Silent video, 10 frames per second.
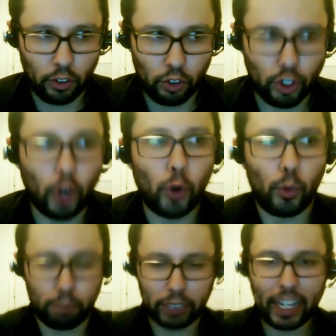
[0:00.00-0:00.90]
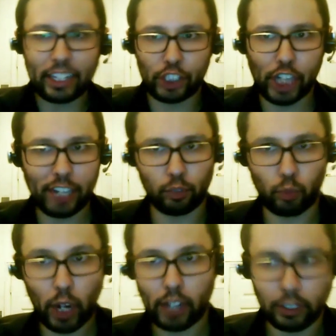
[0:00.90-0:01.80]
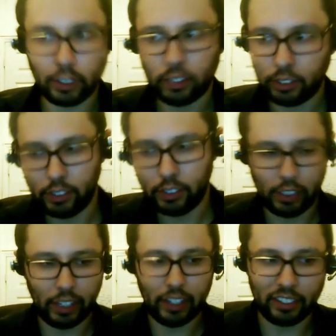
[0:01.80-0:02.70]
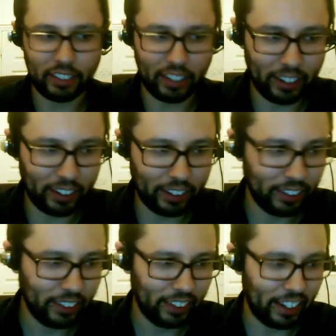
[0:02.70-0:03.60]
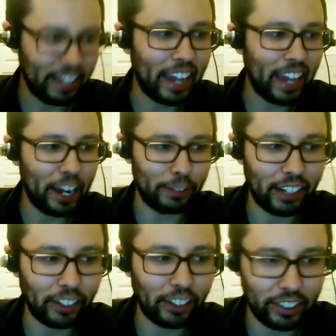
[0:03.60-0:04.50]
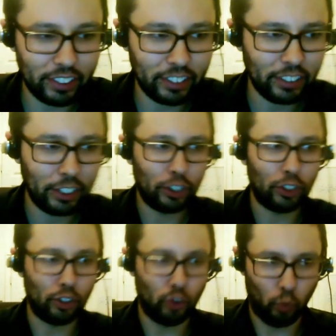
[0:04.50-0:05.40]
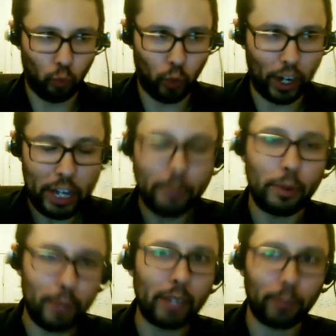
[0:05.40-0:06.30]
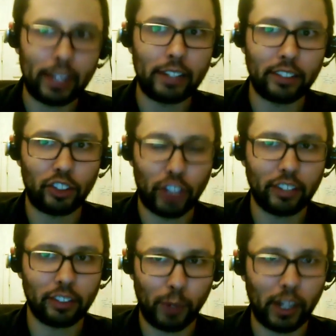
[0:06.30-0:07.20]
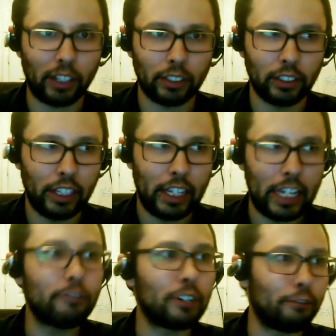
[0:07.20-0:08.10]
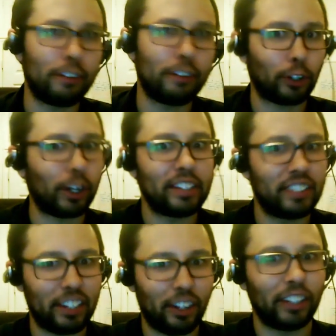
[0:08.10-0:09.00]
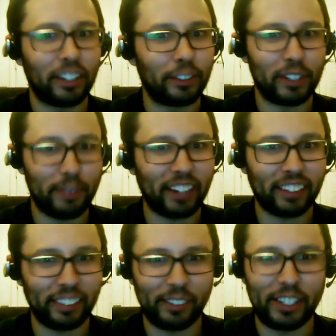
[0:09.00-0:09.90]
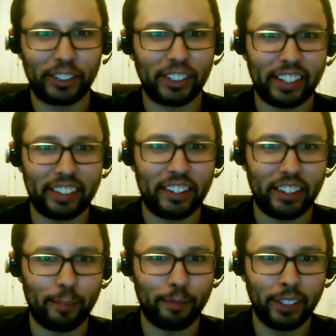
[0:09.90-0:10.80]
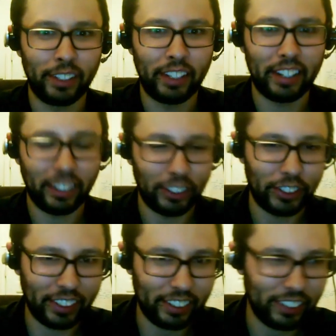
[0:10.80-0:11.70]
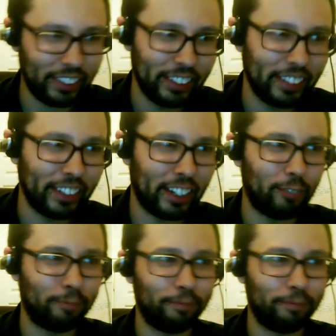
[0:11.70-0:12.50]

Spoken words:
So playing chess well is an indicator of intelligence. When a human being plays chess well, even if they're crazy in all other respects, we usually consider them intelligent. I